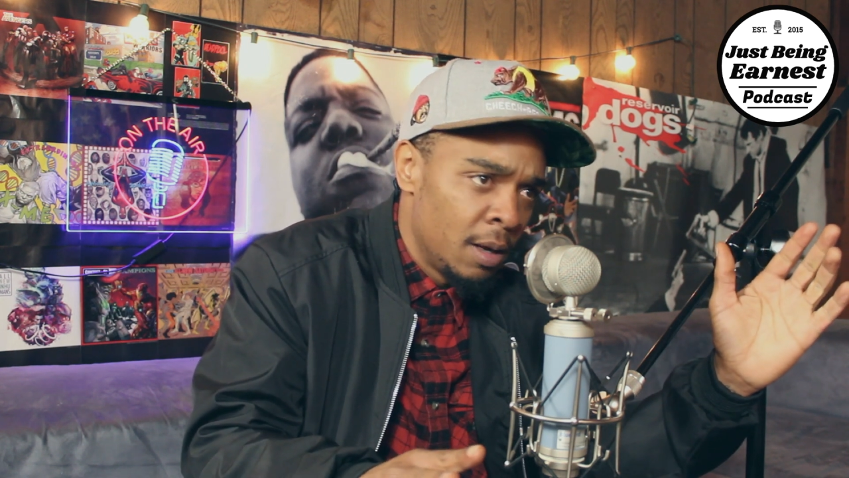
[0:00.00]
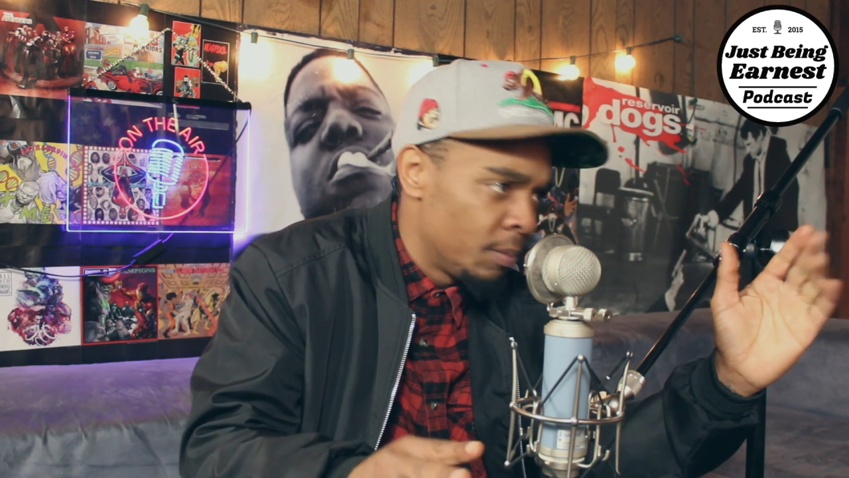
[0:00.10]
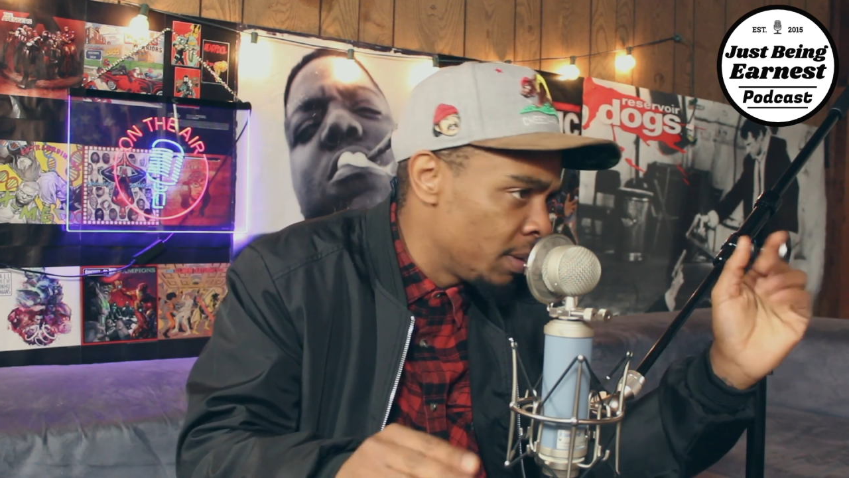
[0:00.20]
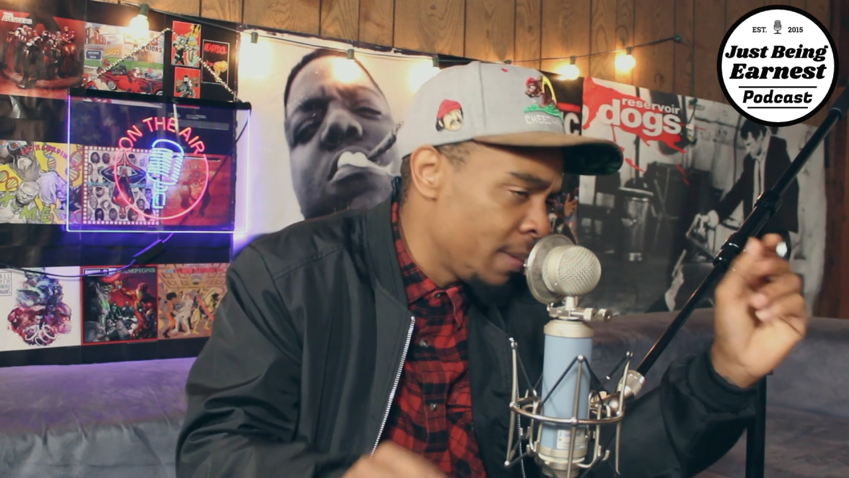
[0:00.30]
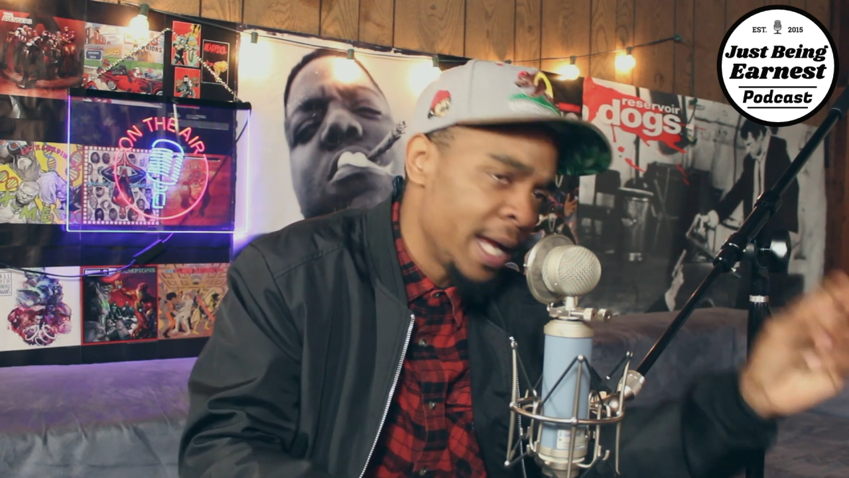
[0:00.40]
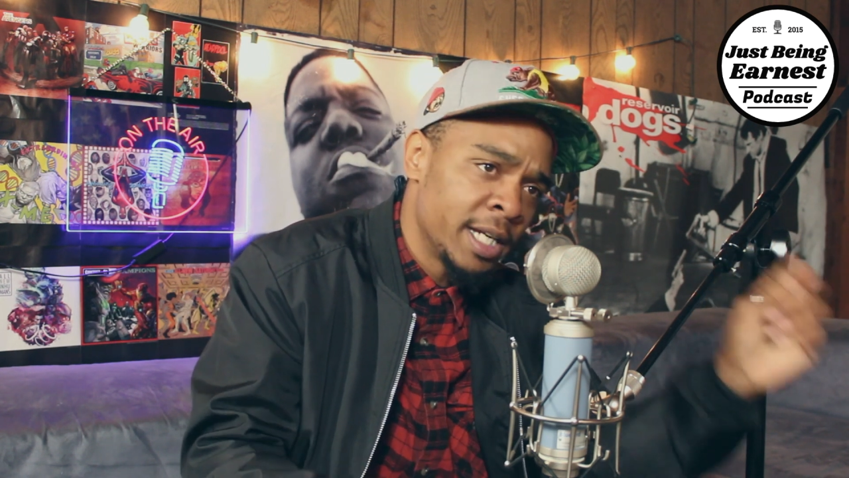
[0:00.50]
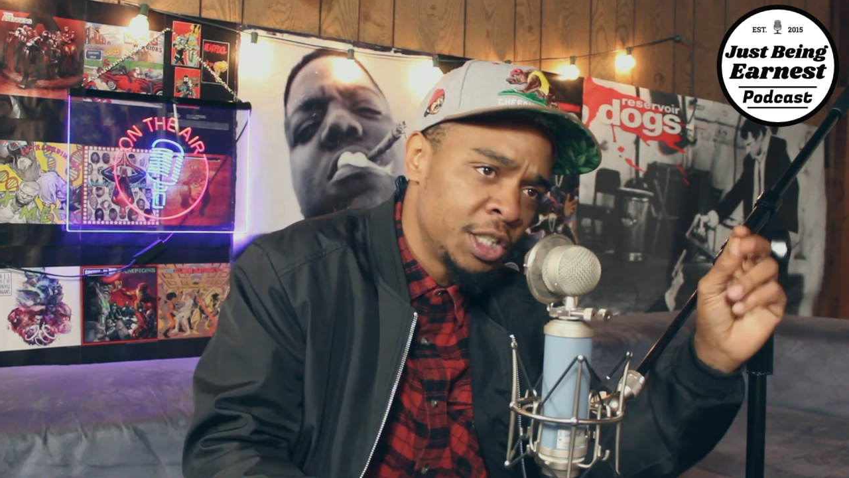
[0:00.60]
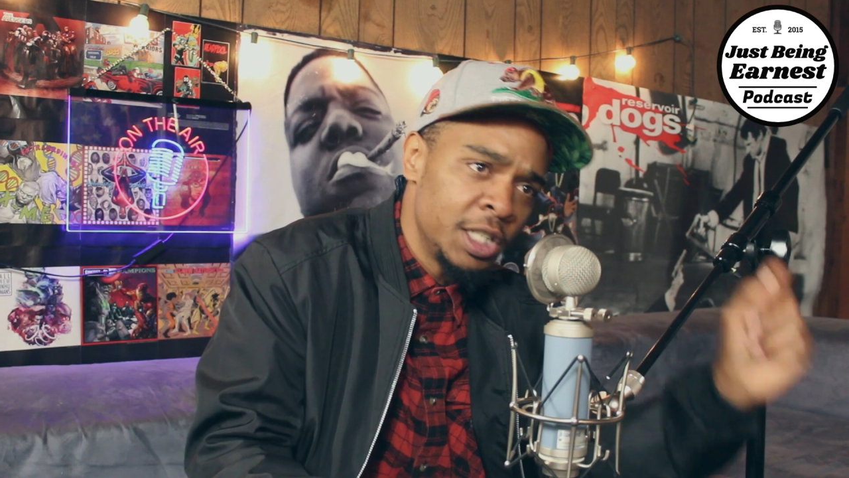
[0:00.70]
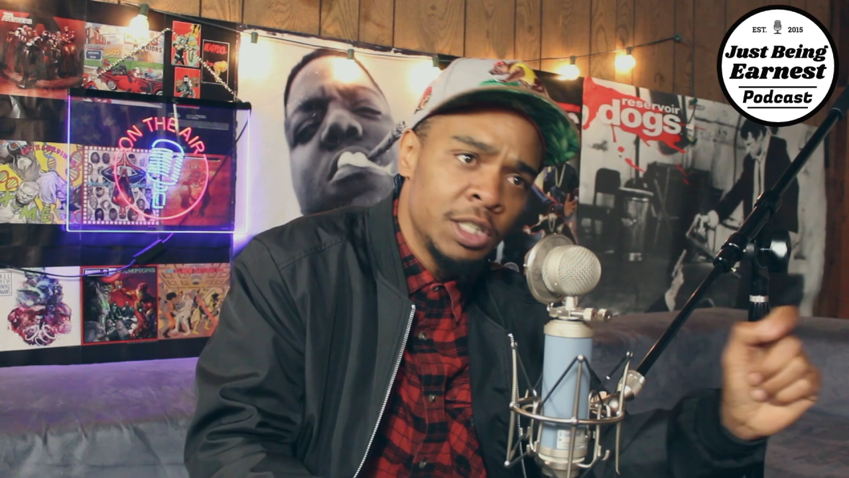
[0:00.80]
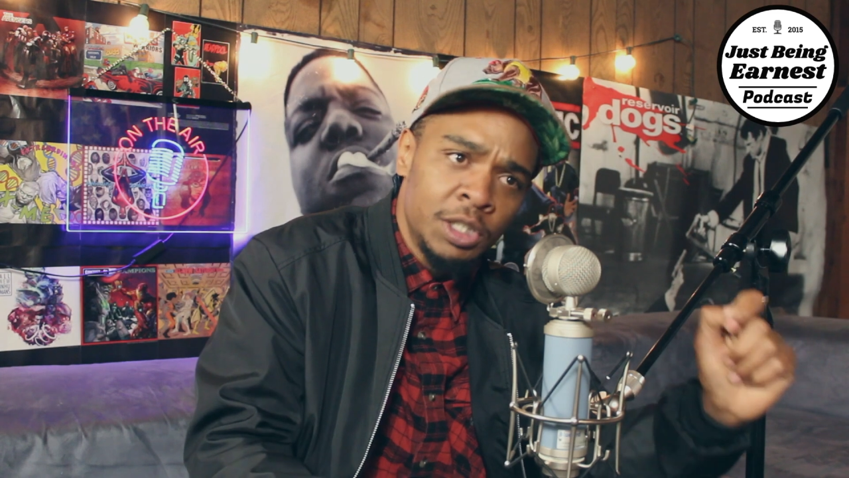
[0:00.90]
but man,
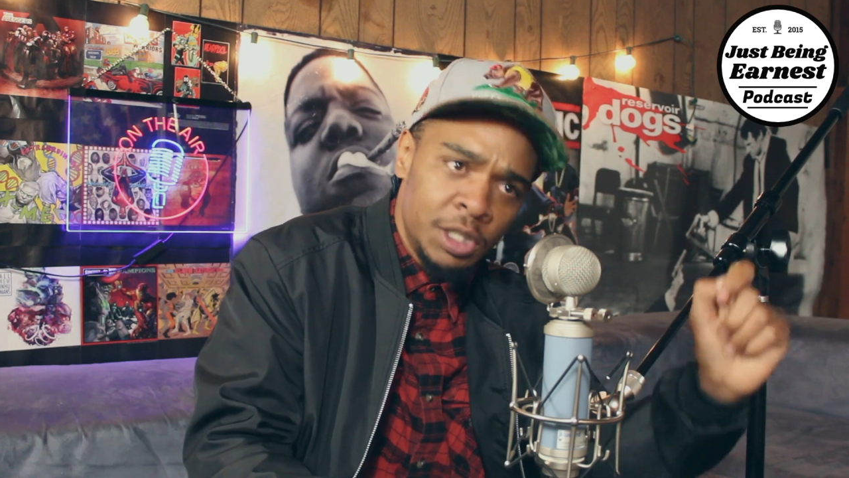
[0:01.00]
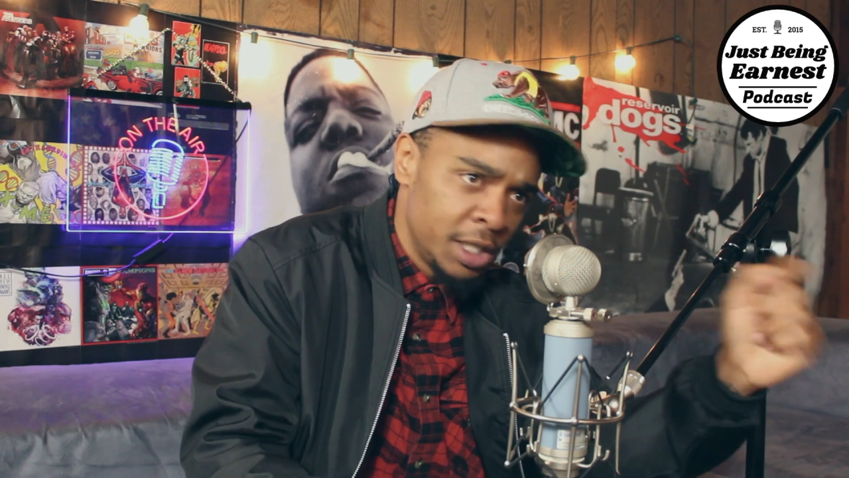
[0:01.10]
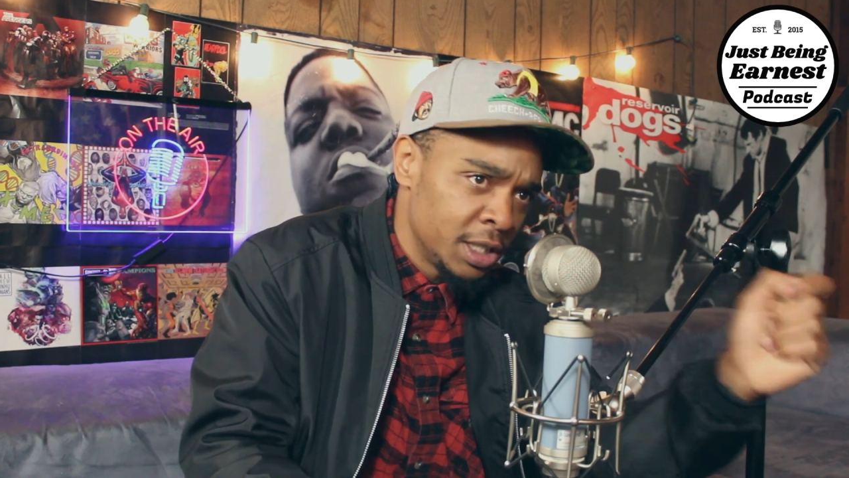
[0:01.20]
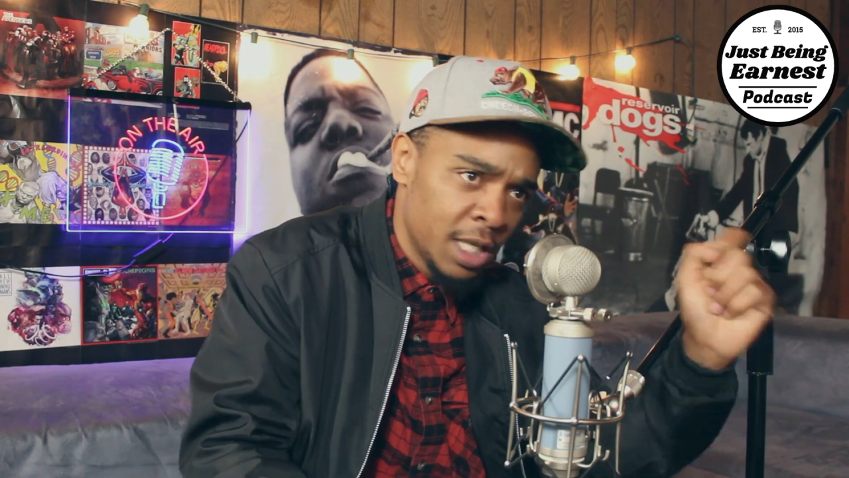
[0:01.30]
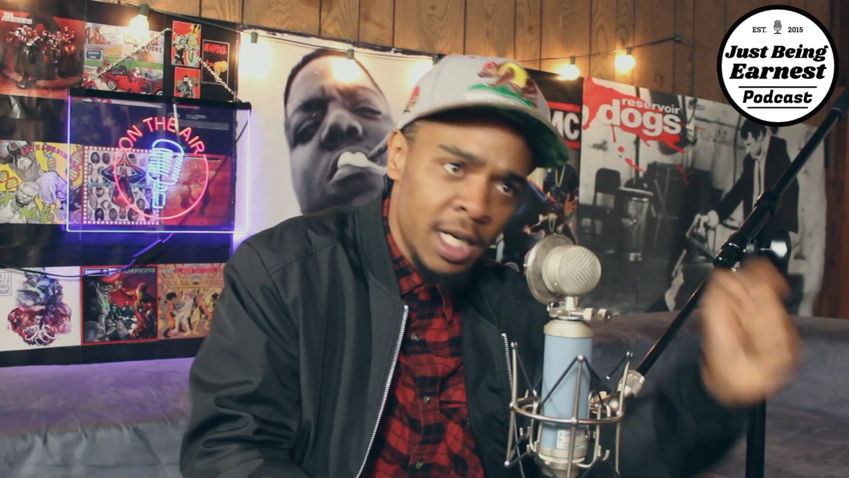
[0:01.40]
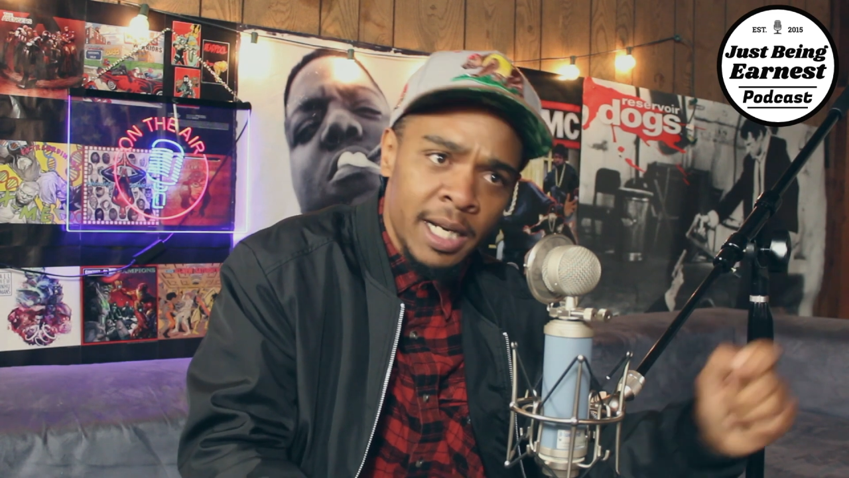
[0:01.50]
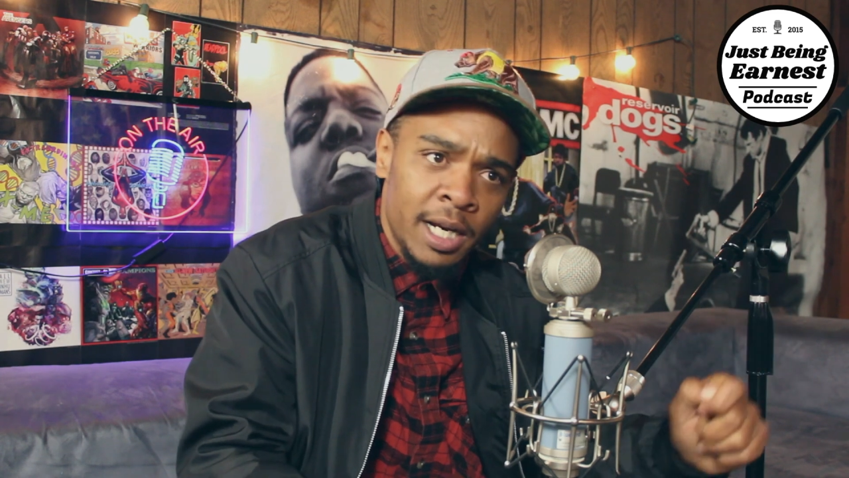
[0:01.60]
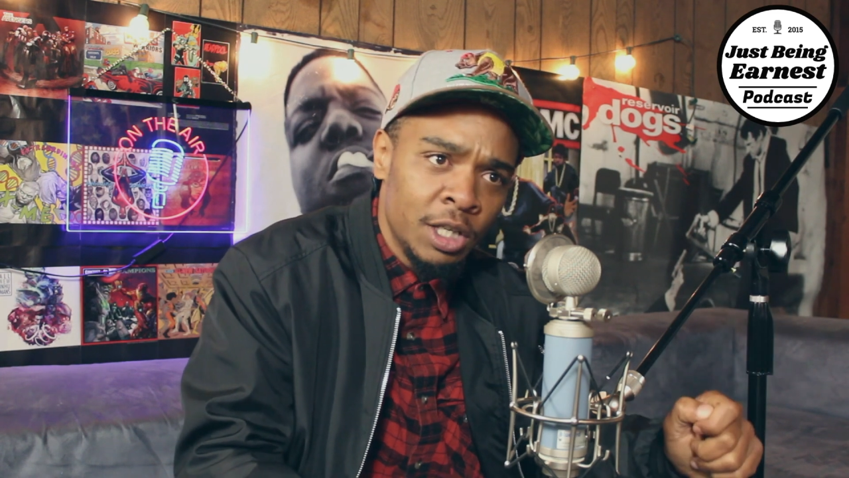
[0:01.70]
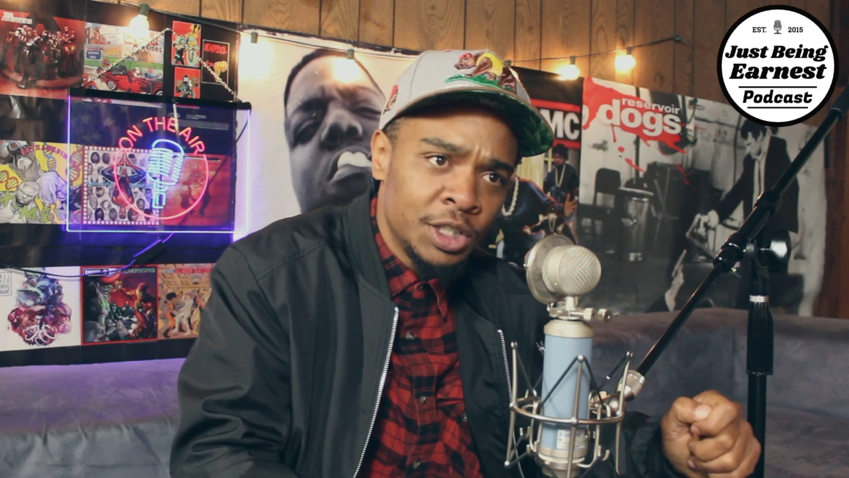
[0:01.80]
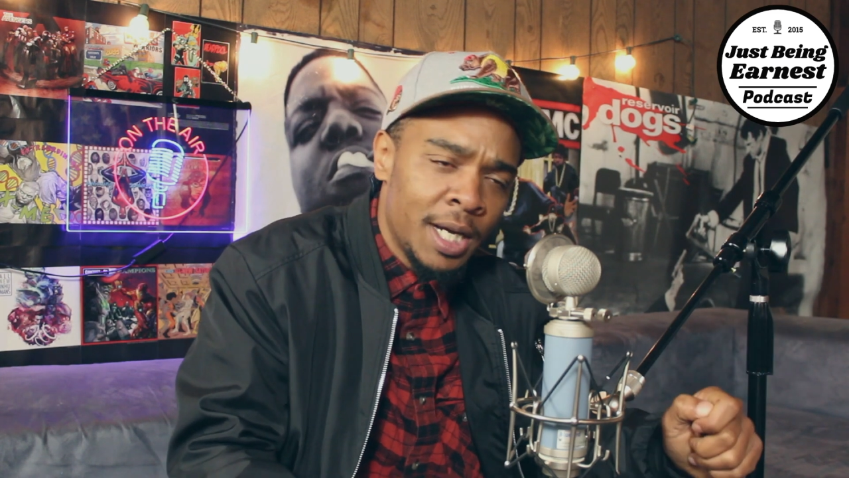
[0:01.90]
she's good at
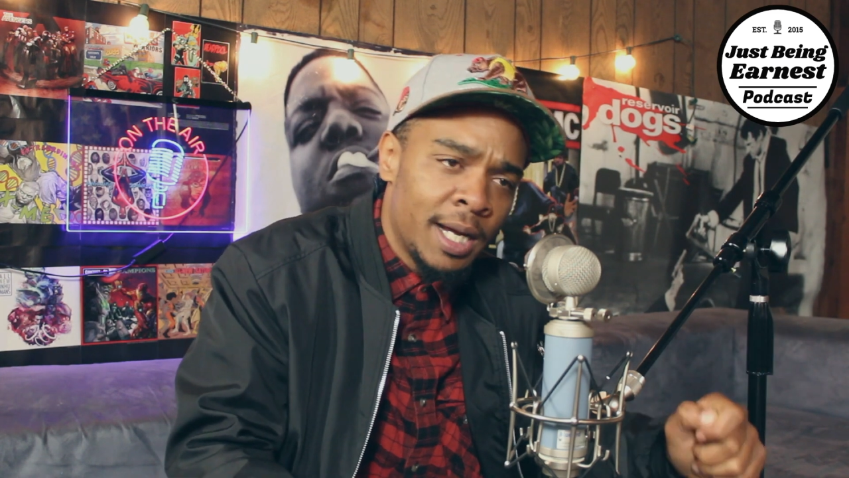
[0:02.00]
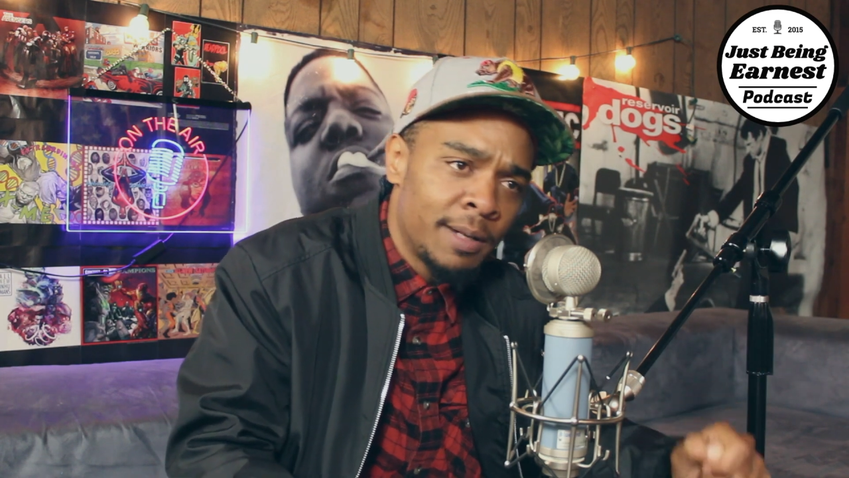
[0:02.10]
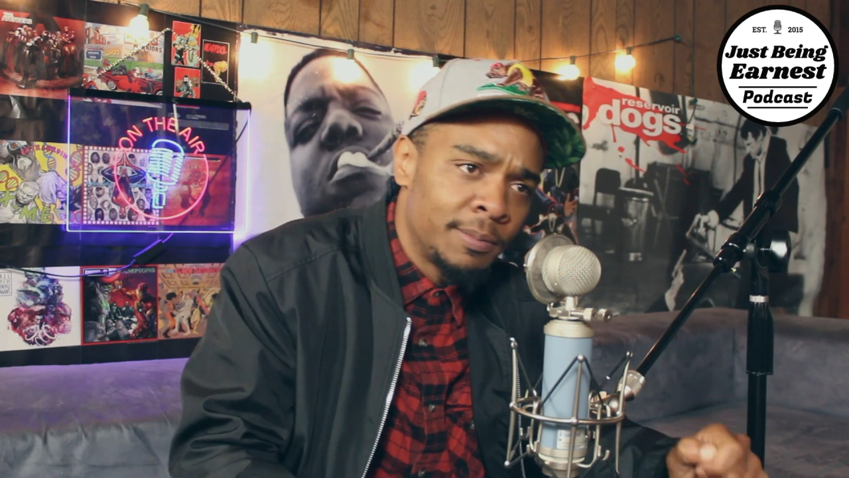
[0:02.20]
her job.